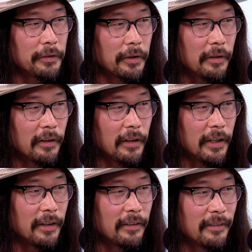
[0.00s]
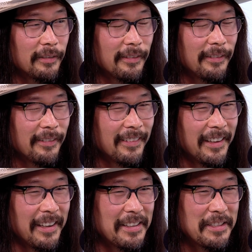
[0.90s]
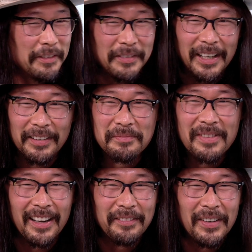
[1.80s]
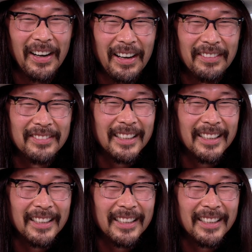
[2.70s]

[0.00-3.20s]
North Carolina to my mom,